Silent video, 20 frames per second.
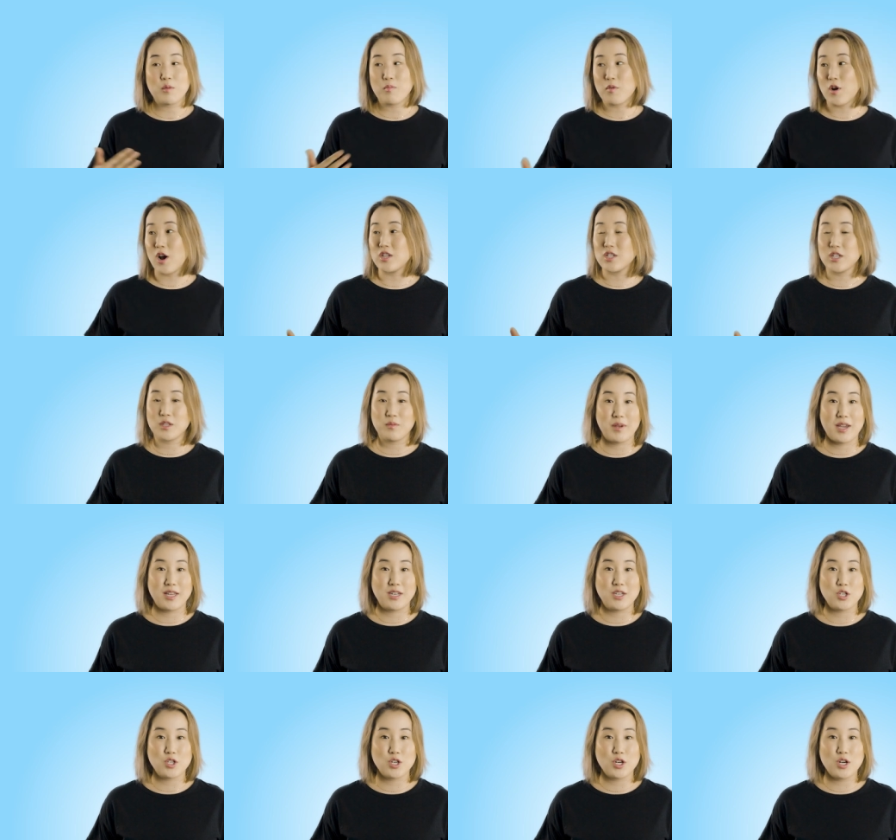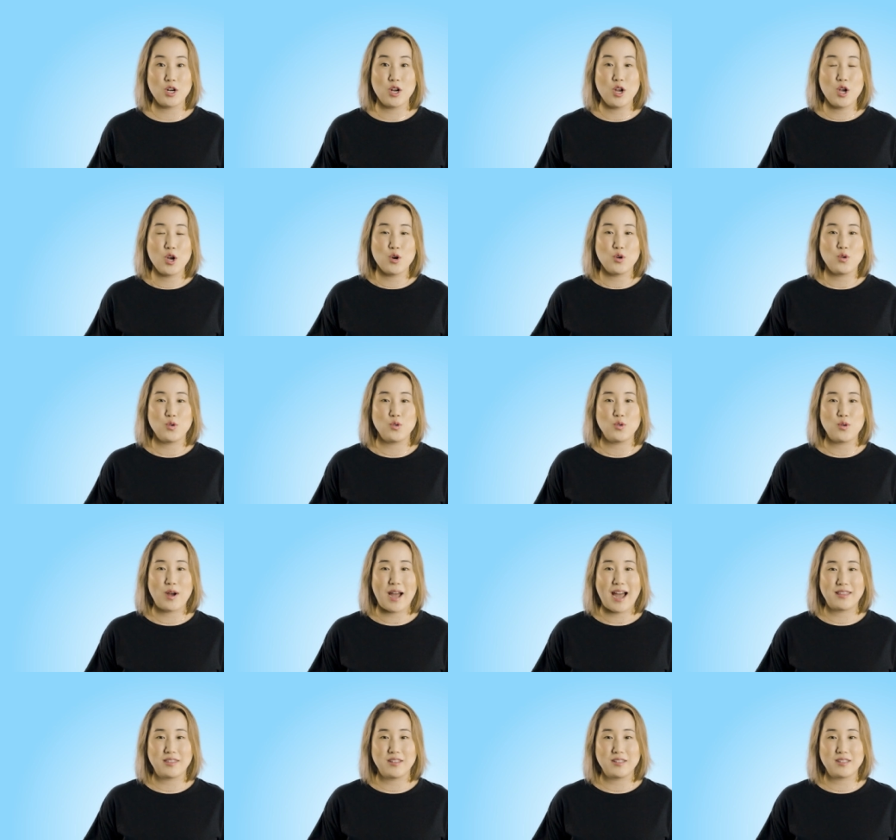our project manager who
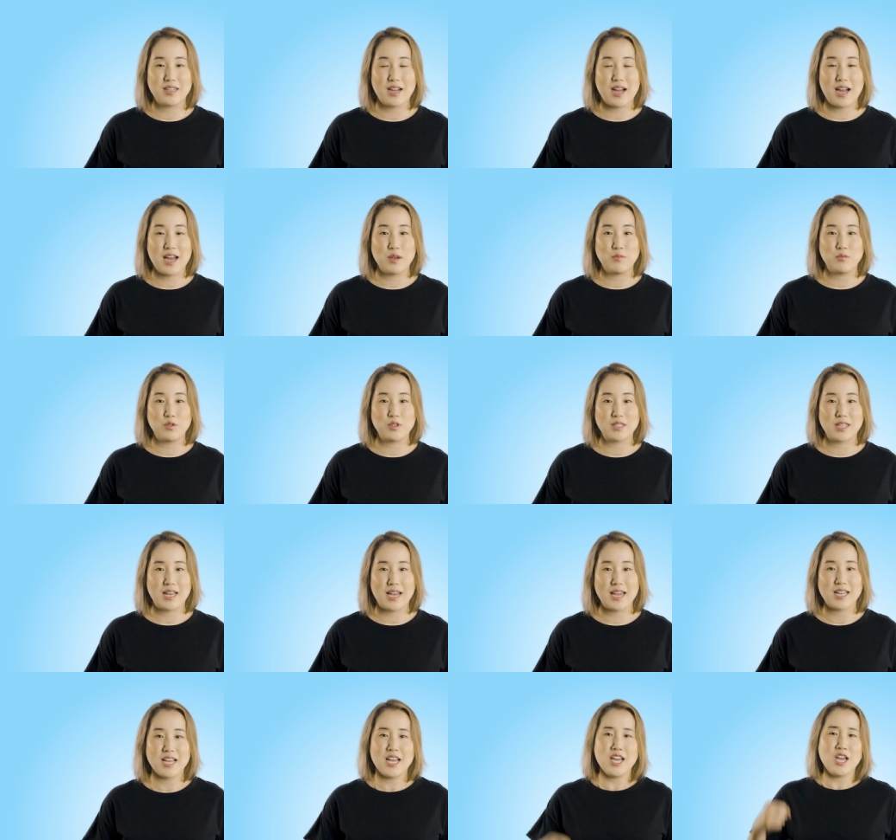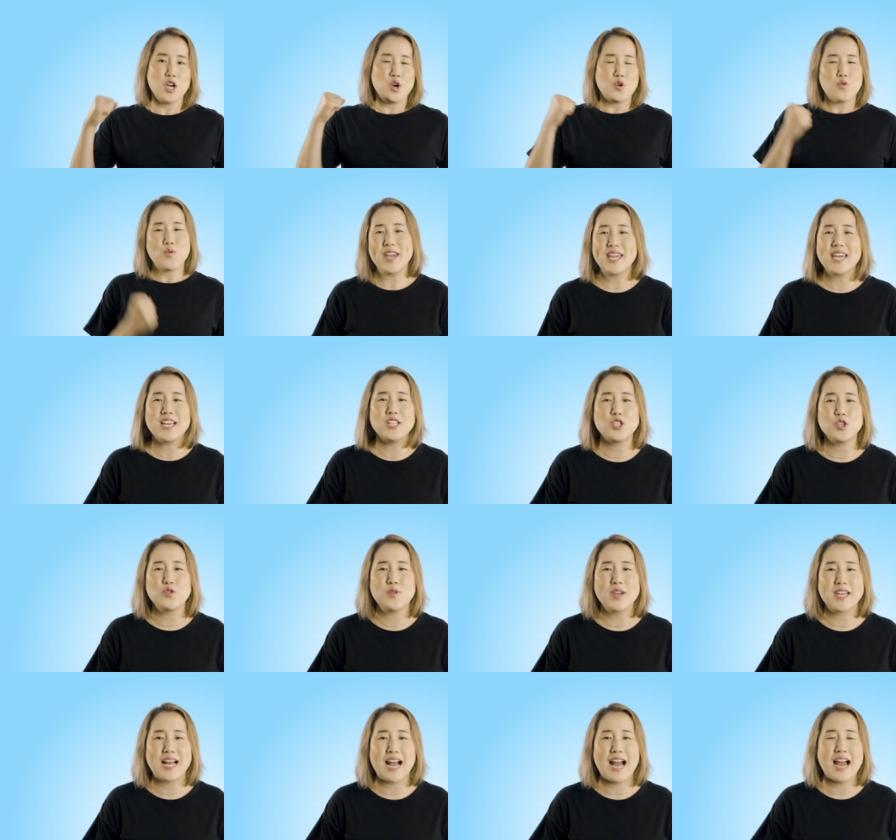at the time was like, we can
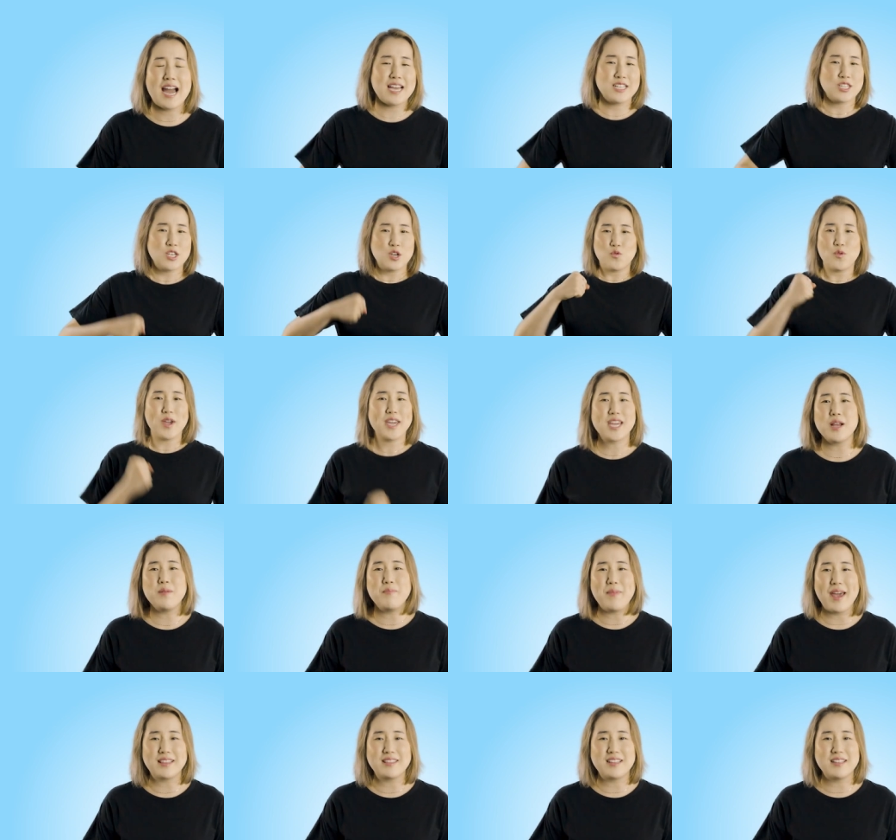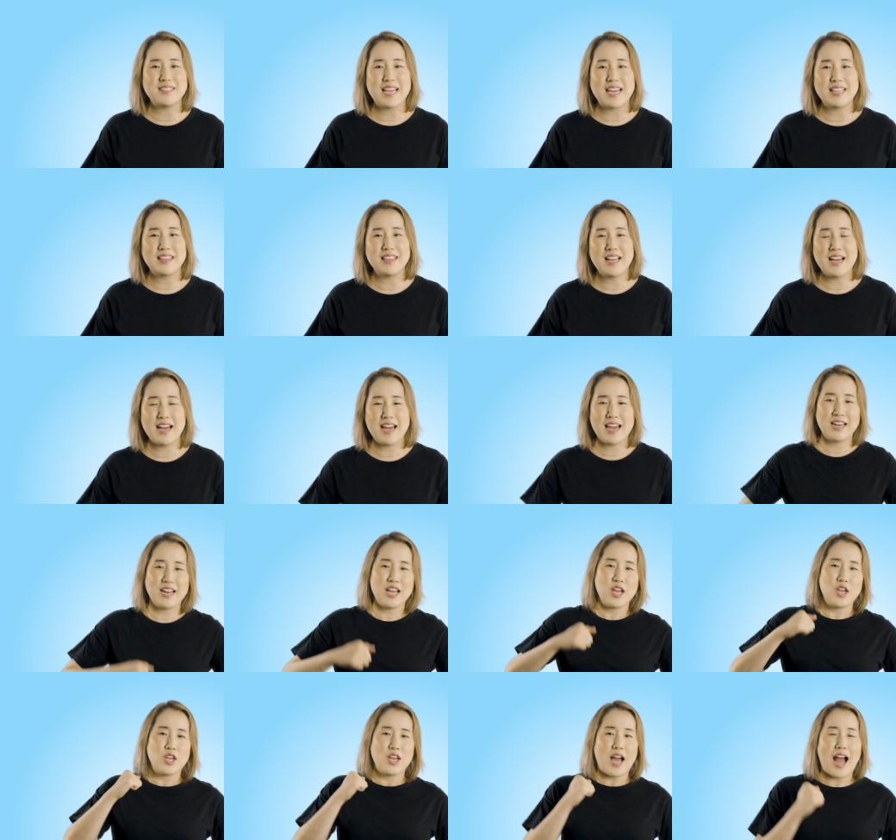do it, guys. We can make the
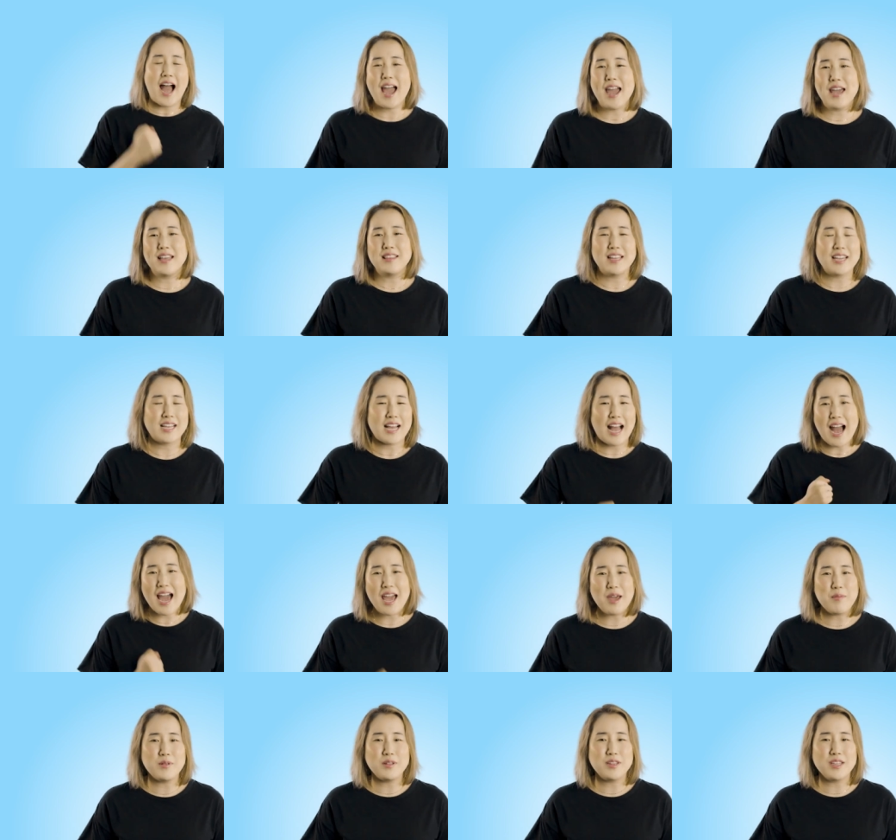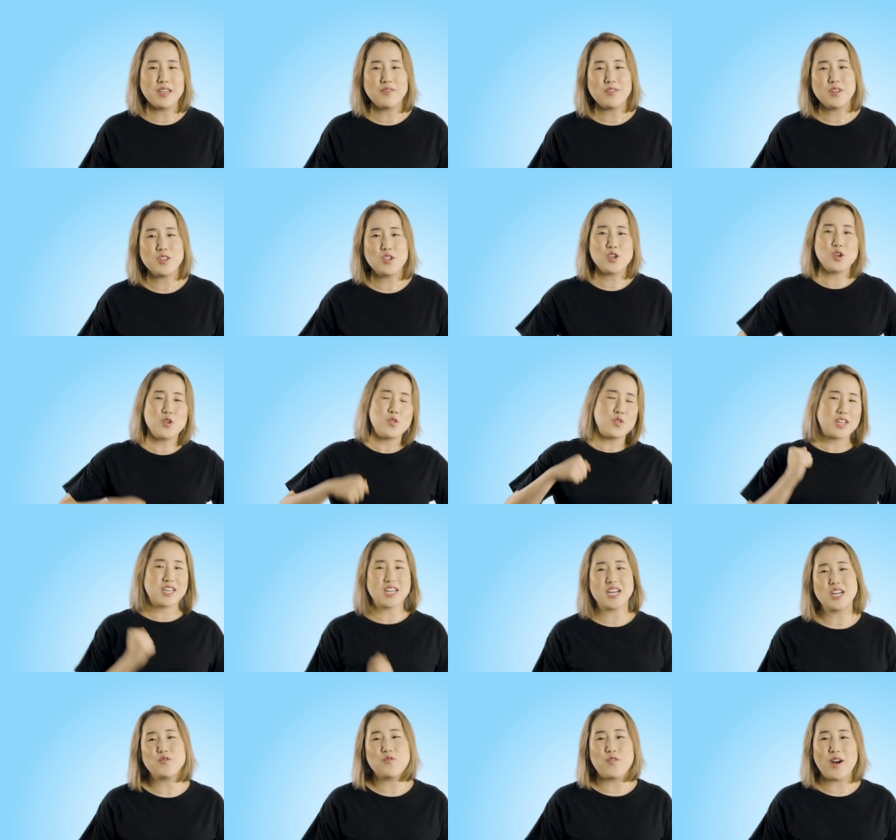deadline. I believe in you.
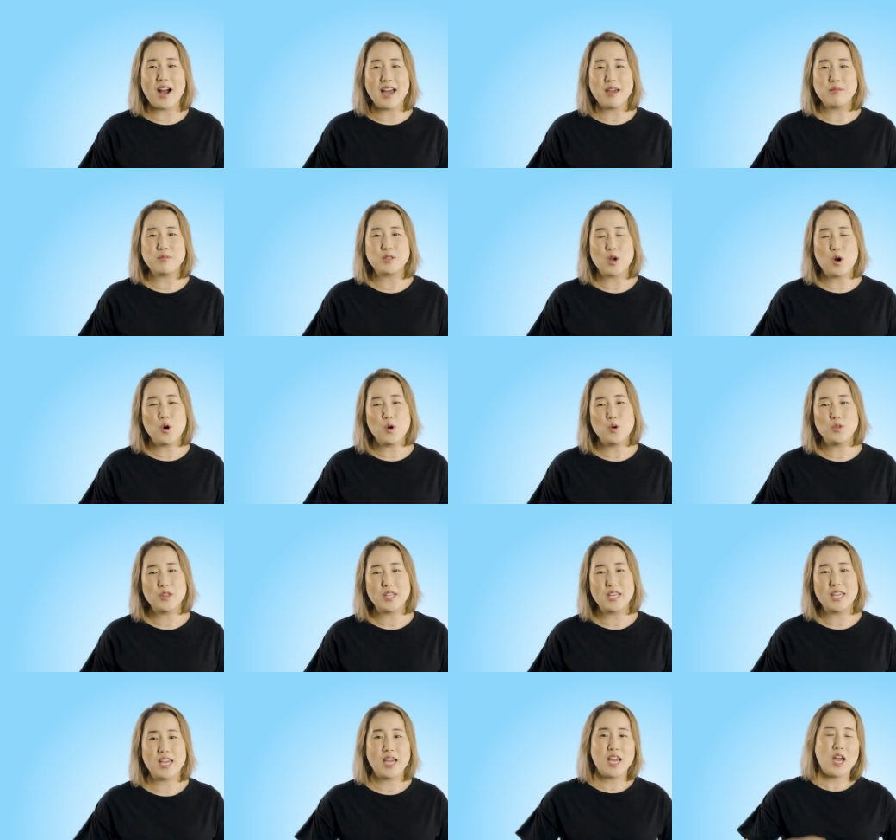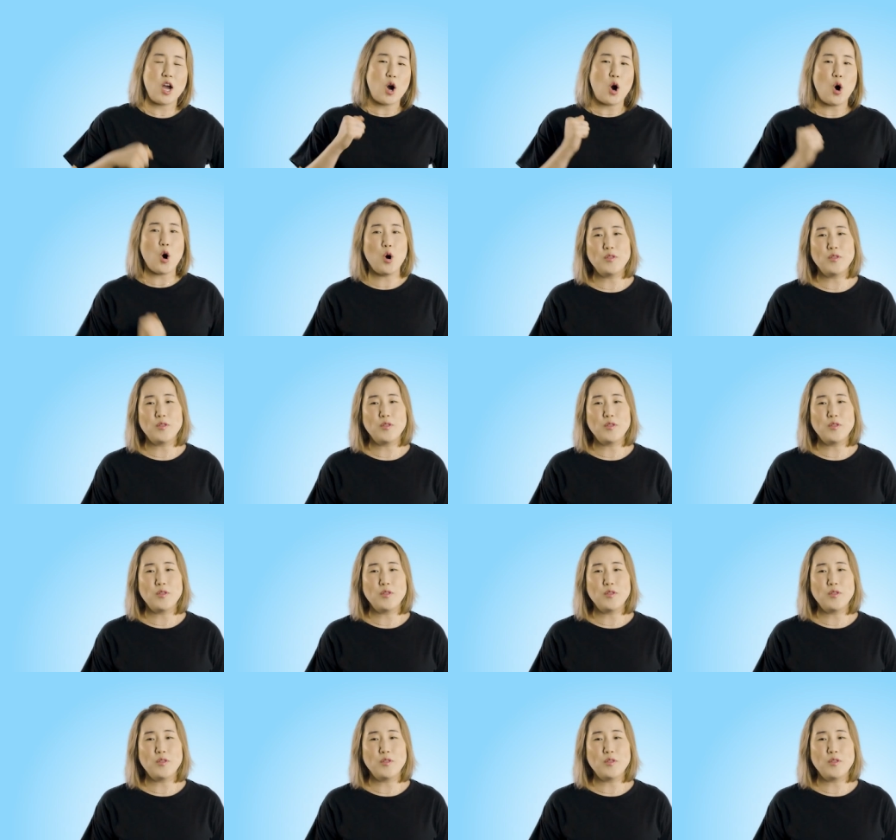Good vibes only